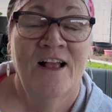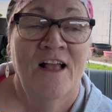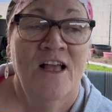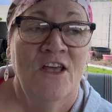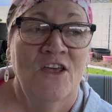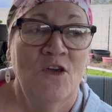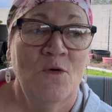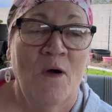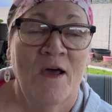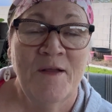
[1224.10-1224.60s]

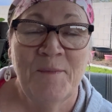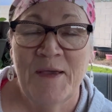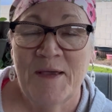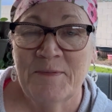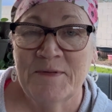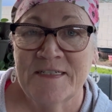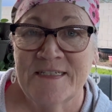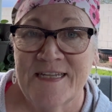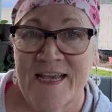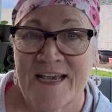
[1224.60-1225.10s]
You want to be
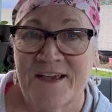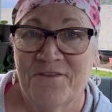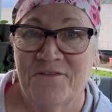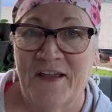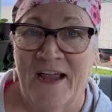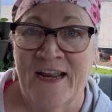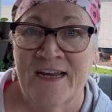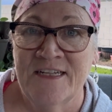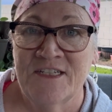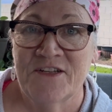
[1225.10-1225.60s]
able to take
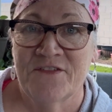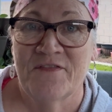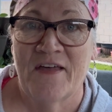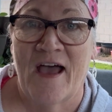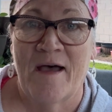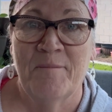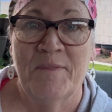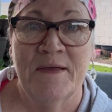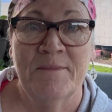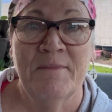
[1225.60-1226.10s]
advantage of
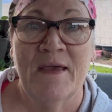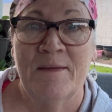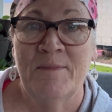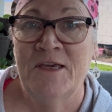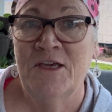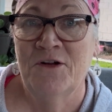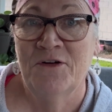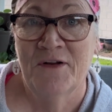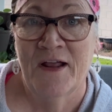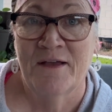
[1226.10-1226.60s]
that, but maybe
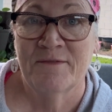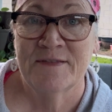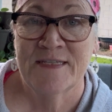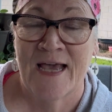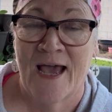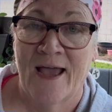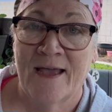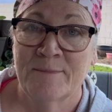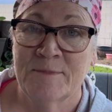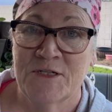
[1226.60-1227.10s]
you don't have
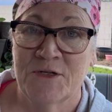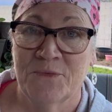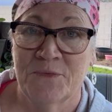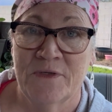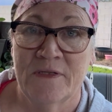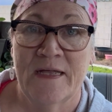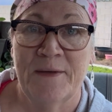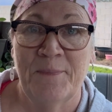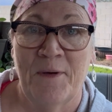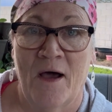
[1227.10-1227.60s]
time to
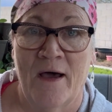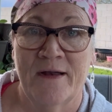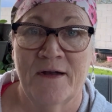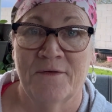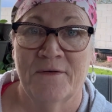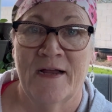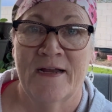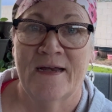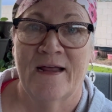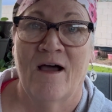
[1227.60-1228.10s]
really pot it
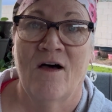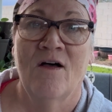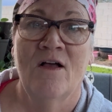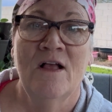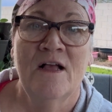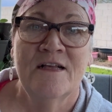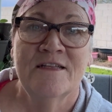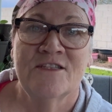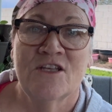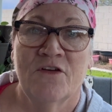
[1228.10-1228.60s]
right now.
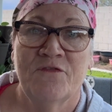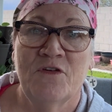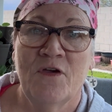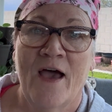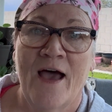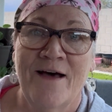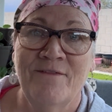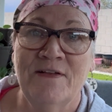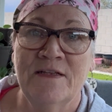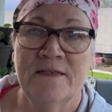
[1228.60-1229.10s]
So if you
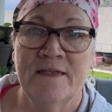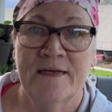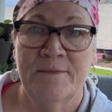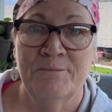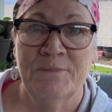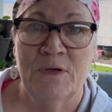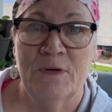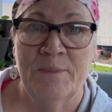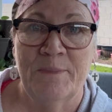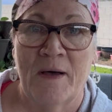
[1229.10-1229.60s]
have a
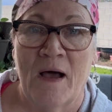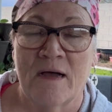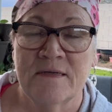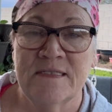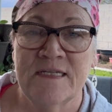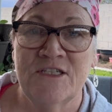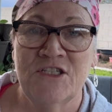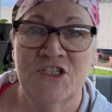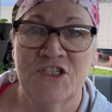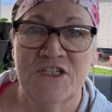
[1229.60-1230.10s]
limbo box,
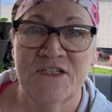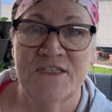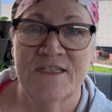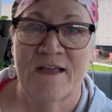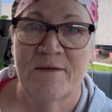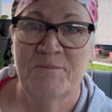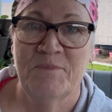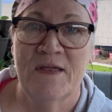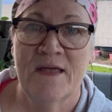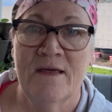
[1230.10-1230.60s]
it's just
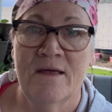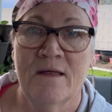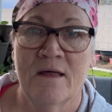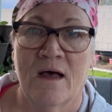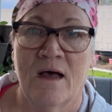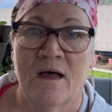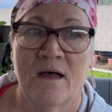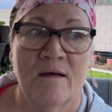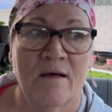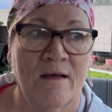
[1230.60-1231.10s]
something,
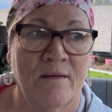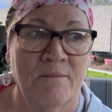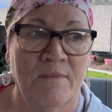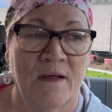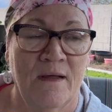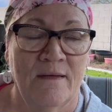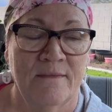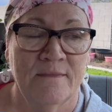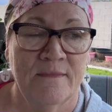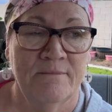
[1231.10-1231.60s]

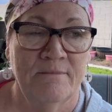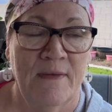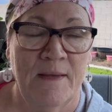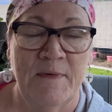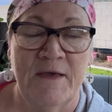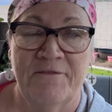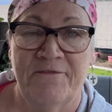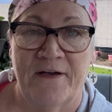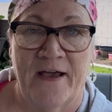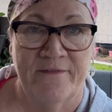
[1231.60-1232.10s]

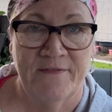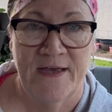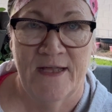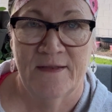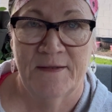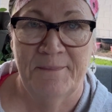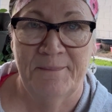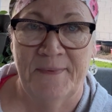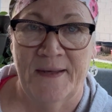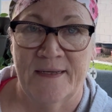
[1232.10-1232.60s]
maybe a
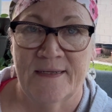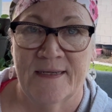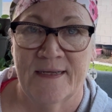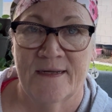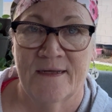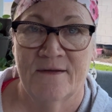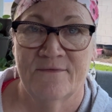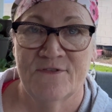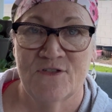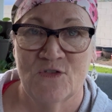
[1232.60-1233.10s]
5-gallon
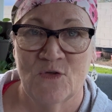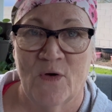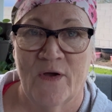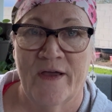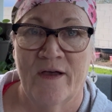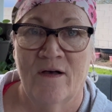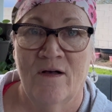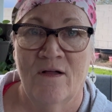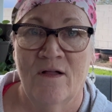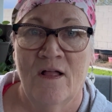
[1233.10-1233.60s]
bucket of
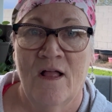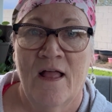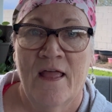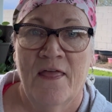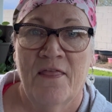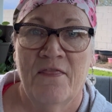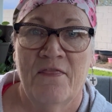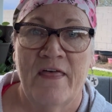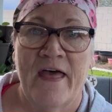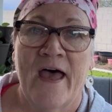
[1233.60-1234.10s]
soil
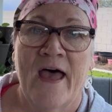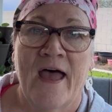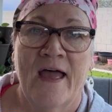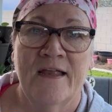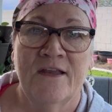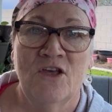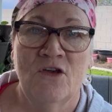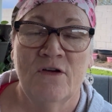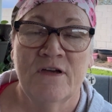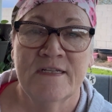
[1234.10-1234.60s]

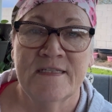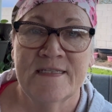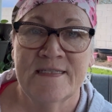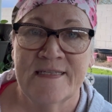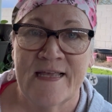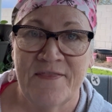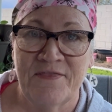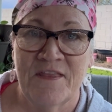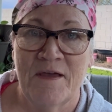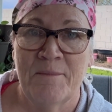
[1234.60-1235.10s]
that you can
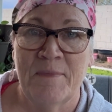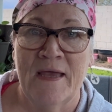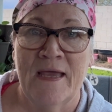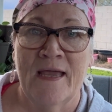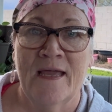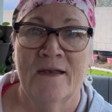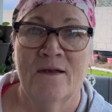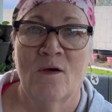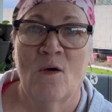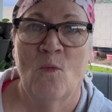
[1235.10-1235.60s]
set them
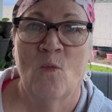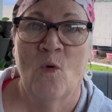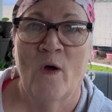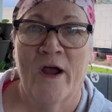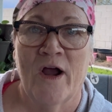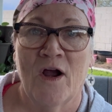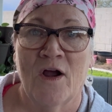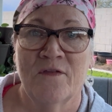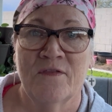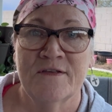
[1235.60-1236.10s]
in
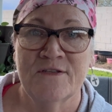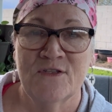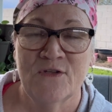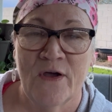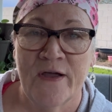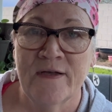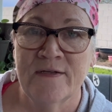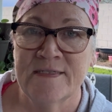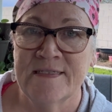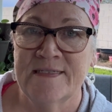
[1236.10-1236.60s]
where the
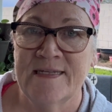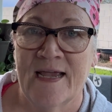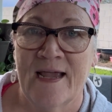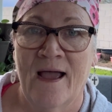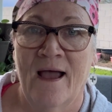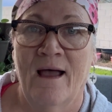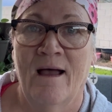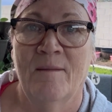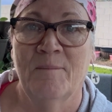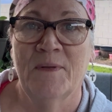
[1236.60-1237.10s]
soil's
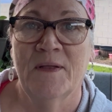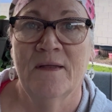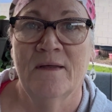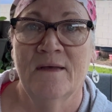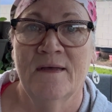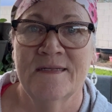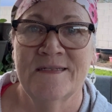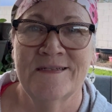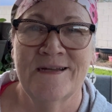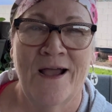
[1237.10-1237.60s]
damp.
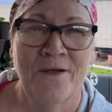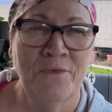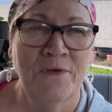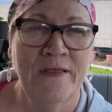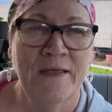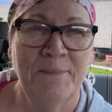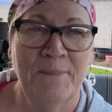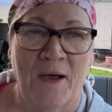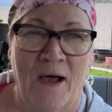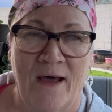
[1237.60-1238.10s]
It's not
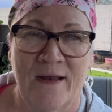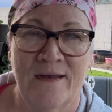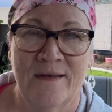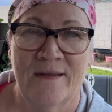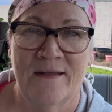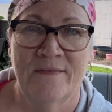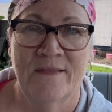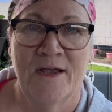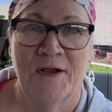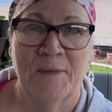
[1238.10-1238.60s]
really potted
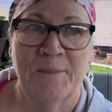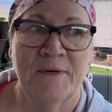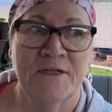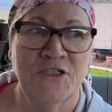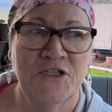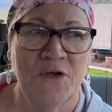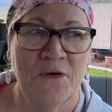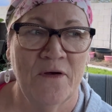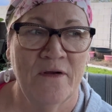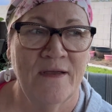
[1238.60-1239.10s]
in there,
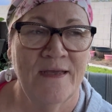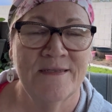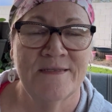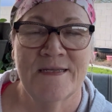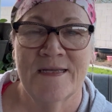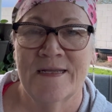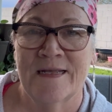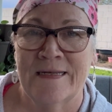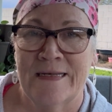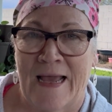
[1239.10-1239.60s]
but it's
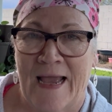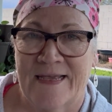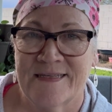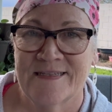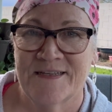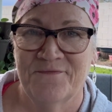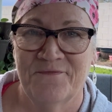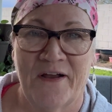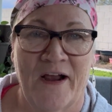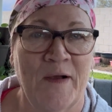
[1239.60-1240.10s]
in a nice
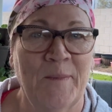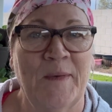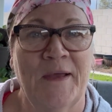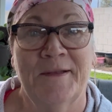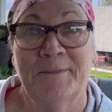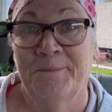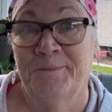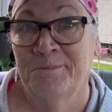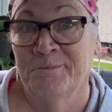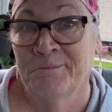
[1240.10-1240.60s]
environment.
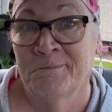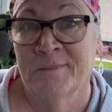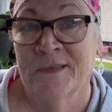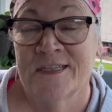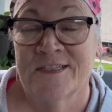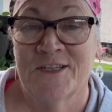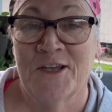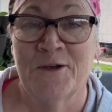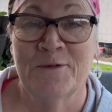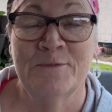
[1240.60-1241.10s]

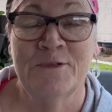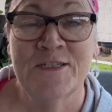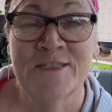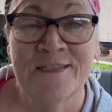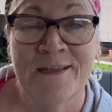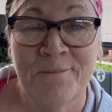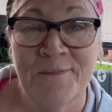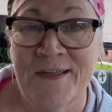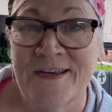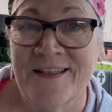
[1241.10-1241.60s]
So just
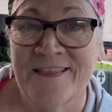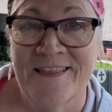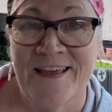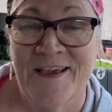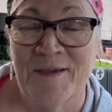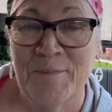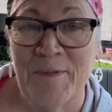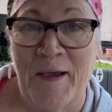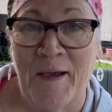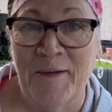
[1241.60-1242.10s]
something to
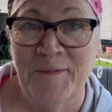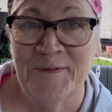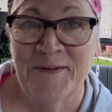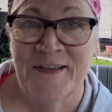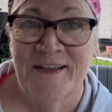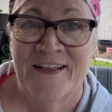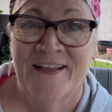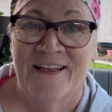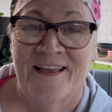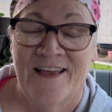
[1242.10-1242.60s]
think about
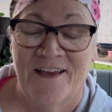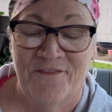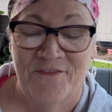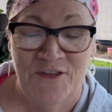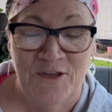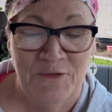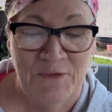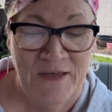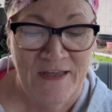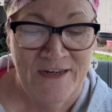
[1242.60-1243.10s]
if
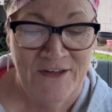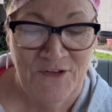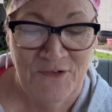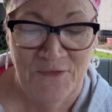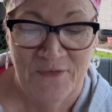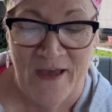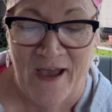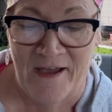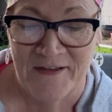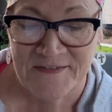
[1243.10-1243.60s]
you can do
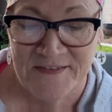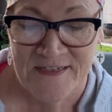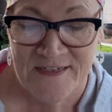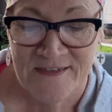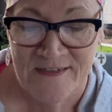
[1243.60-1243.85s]
that.